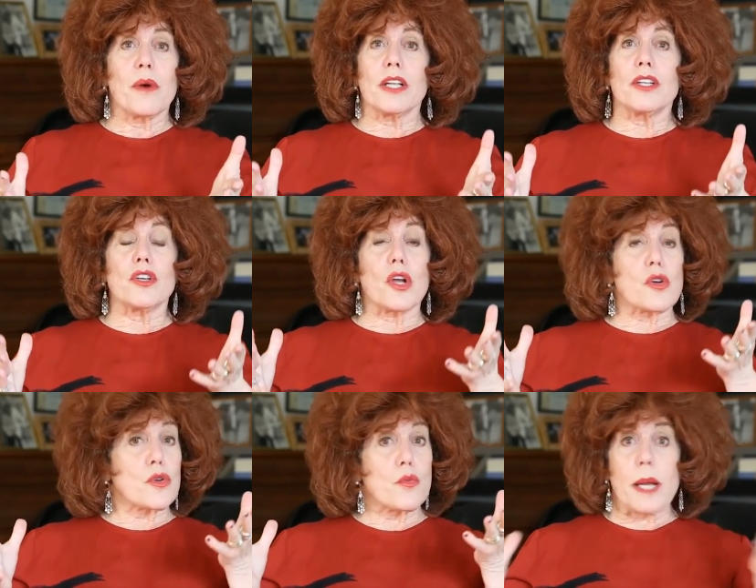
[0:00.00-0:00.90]
when,
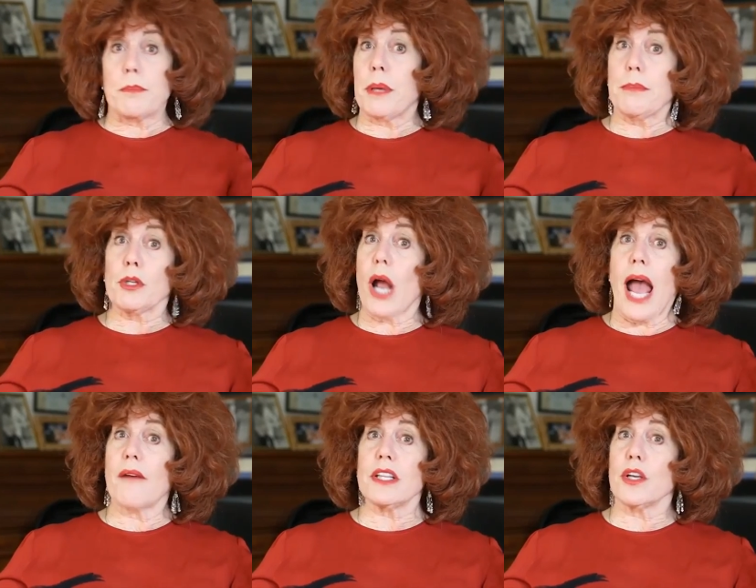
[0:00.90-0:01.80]
when people are
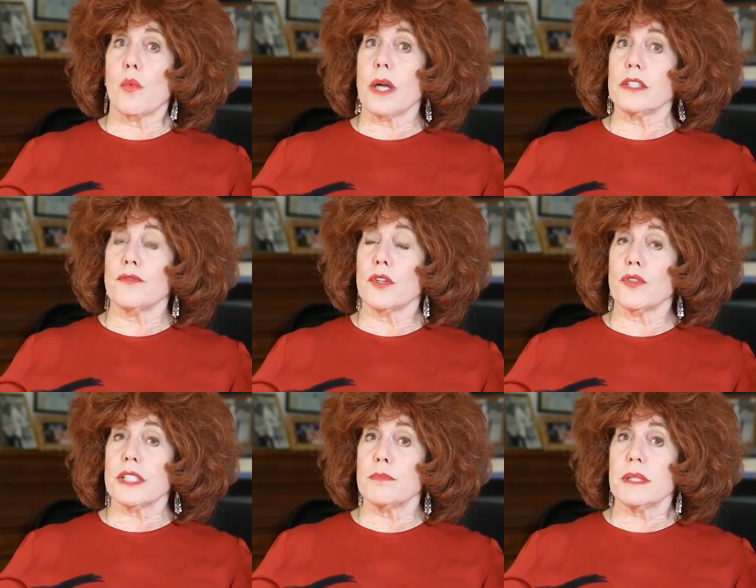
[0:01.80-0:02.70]
having their wonderful
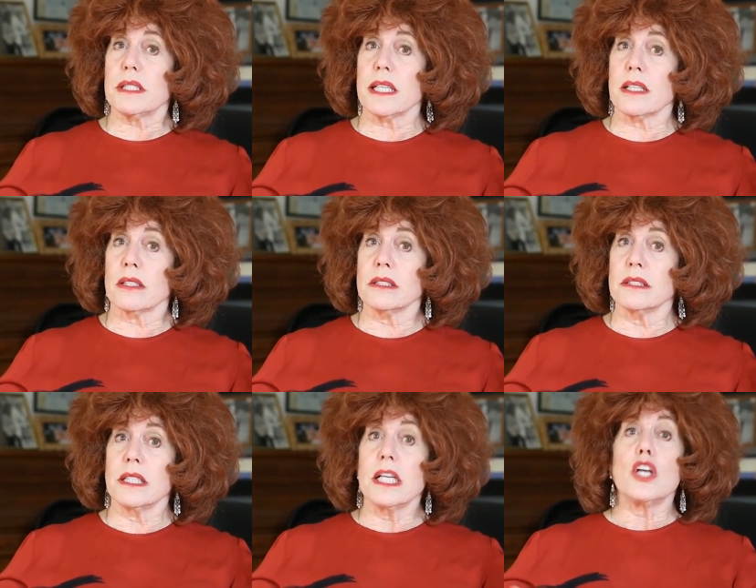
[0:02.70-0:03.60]
Christmas dinner,
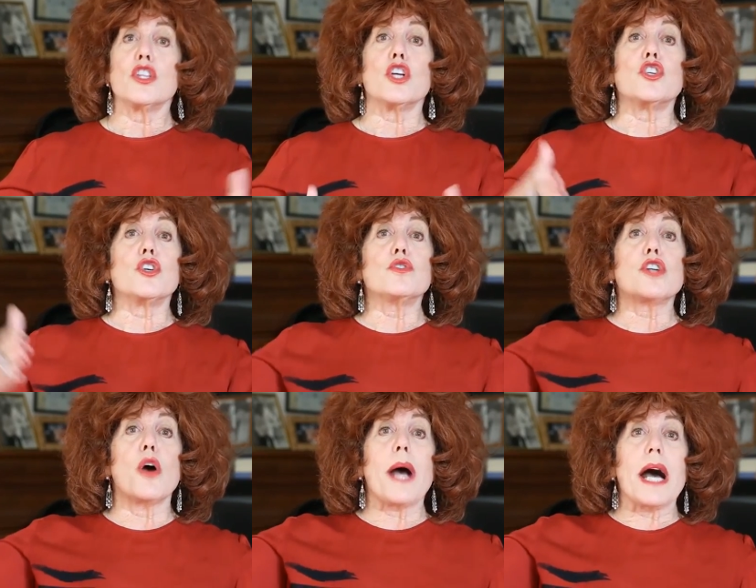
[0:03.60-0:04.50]
the Jews
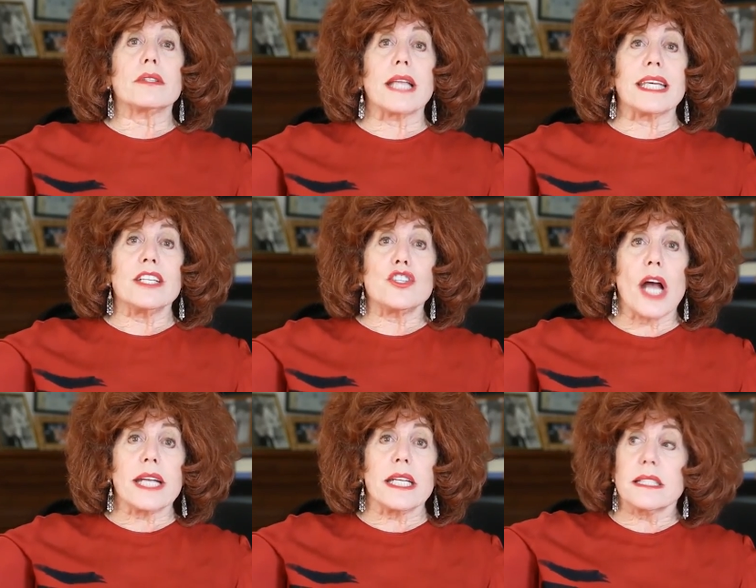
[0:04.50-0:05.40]
go out, they eat
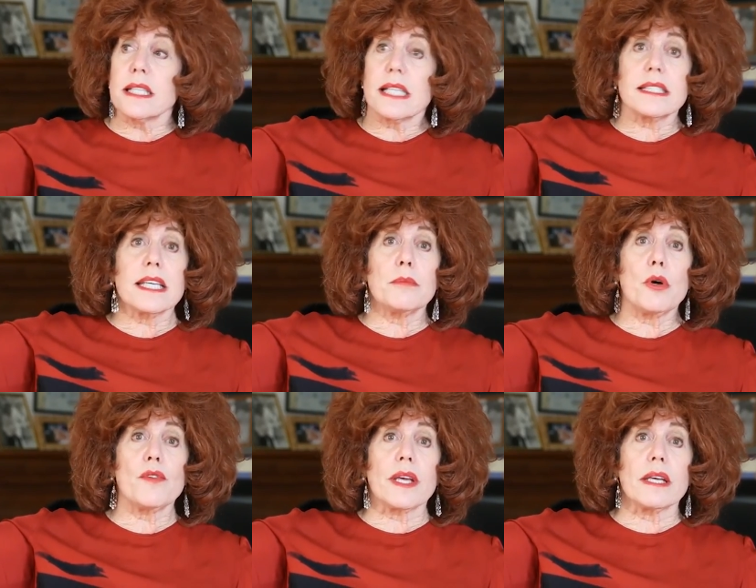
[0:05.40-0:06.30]
Chinese, and they see a
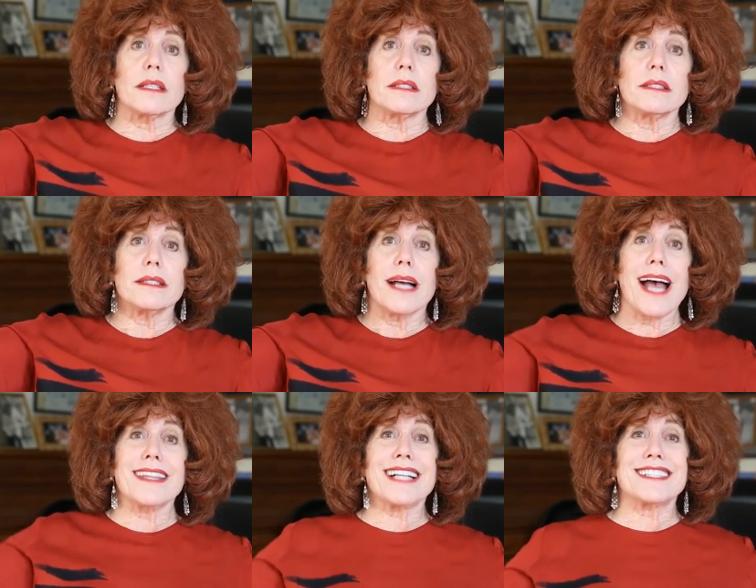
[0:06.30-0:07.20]
movie.
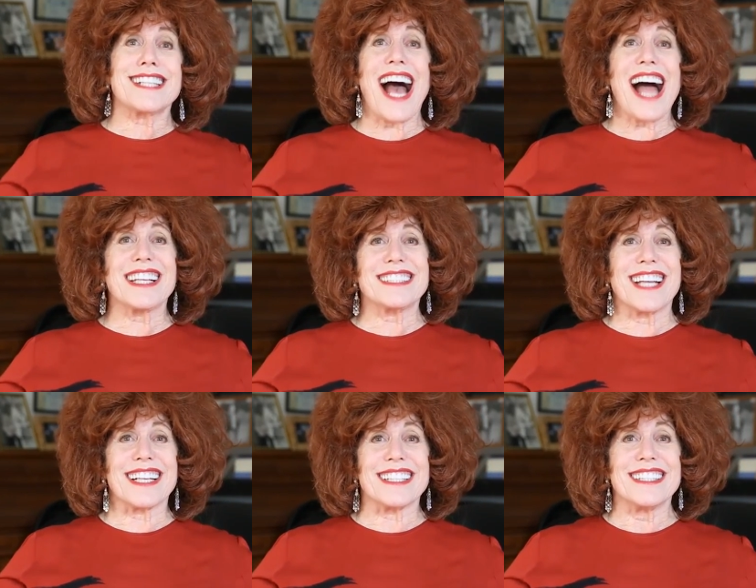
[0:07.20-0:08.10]
And that's the
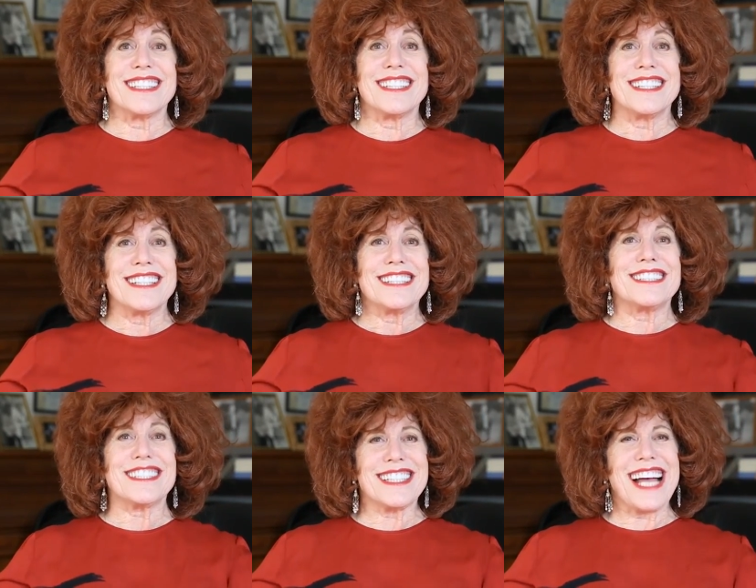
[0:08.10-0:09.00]
holiday.
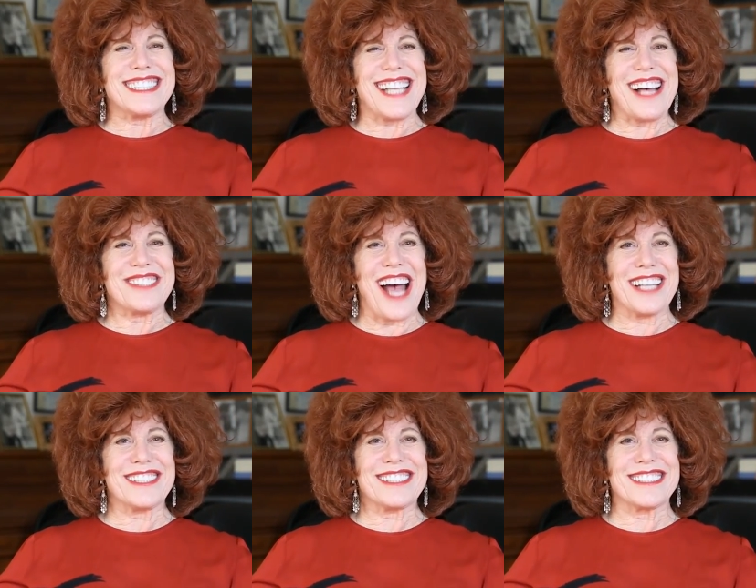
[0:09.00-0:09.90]
Doesn't that sound
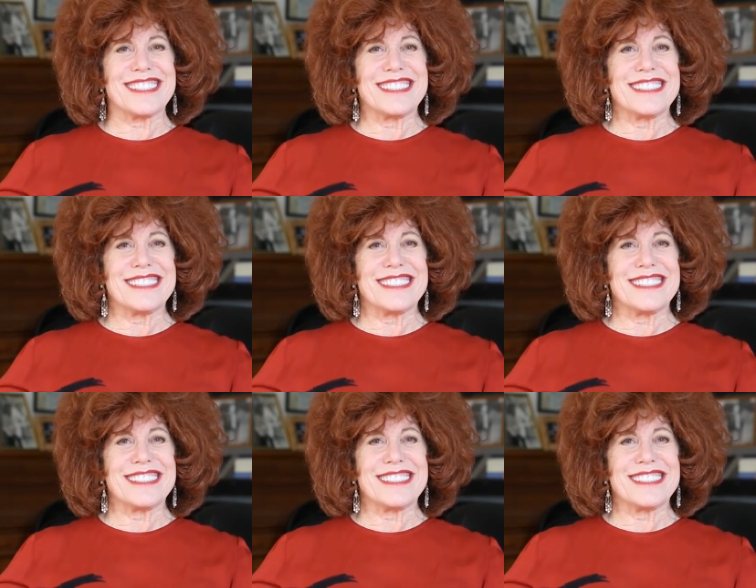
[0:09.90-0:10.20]
nice?